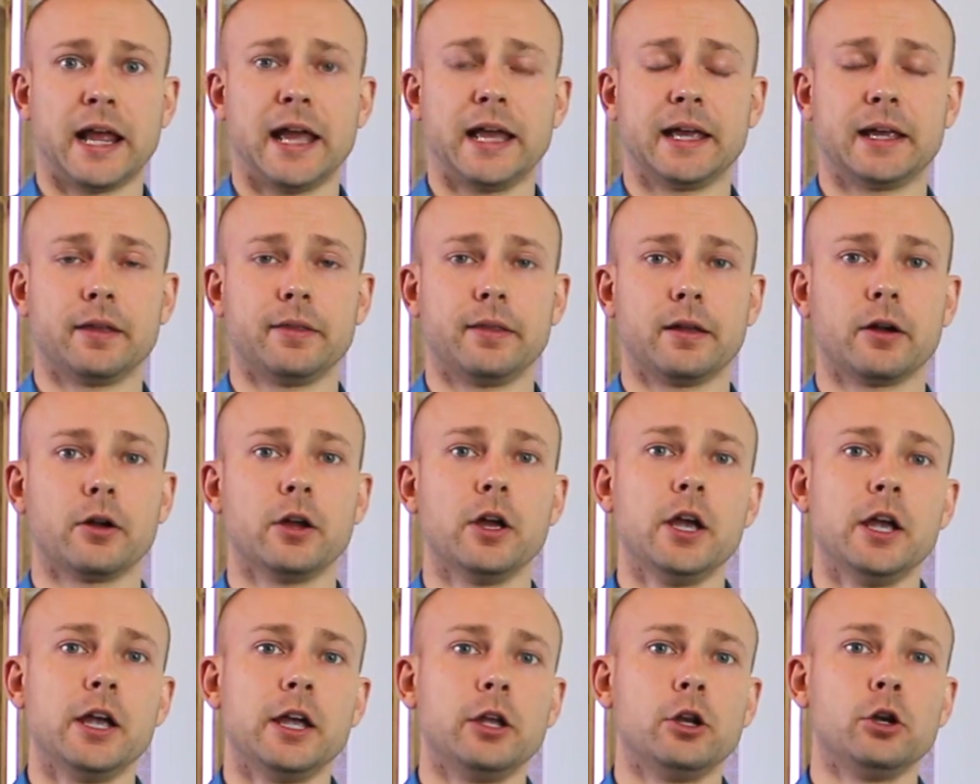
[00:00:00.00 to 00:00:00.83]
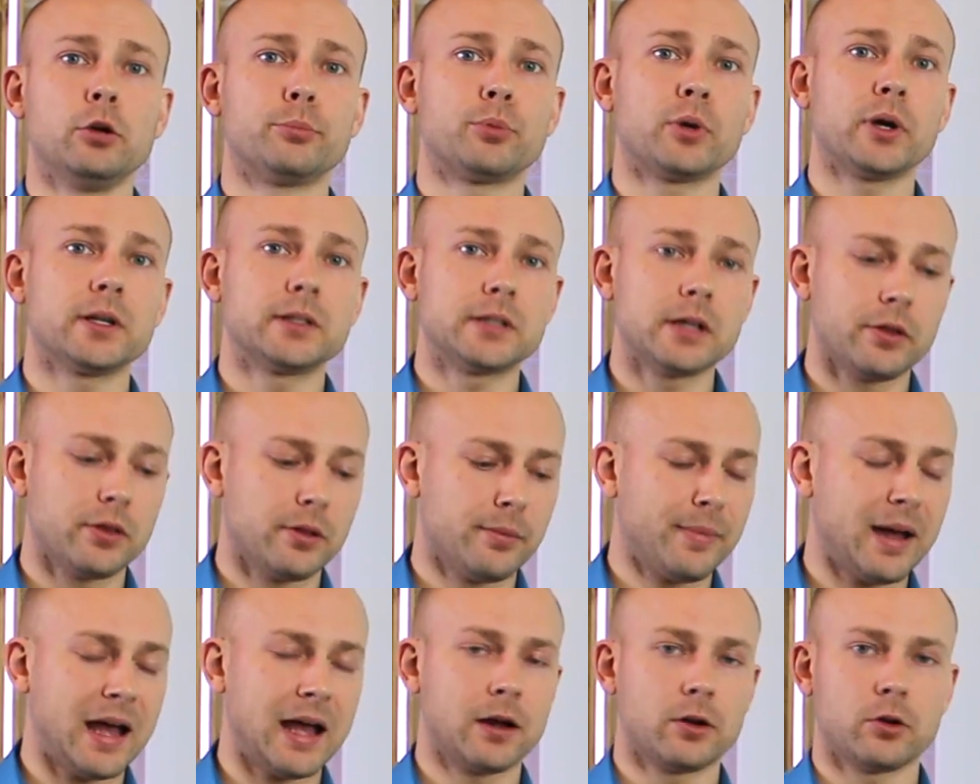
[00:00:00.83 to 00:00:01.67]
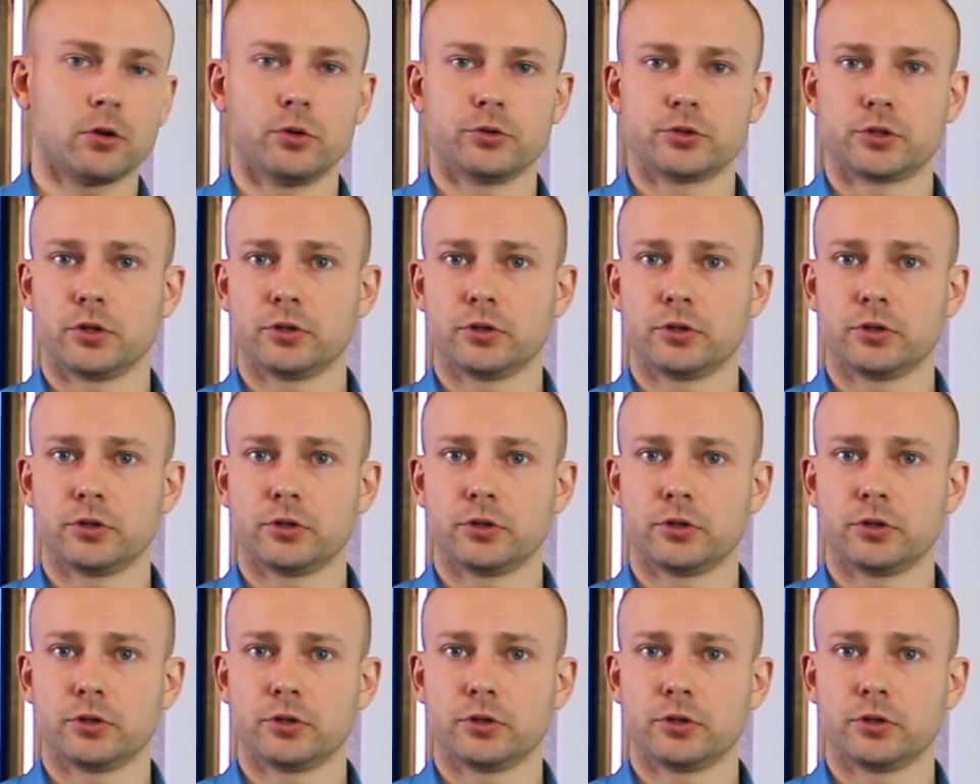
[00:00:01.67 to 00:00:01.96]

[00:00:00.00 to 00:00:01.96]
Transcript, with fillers: egg in there, it'll break down the macros.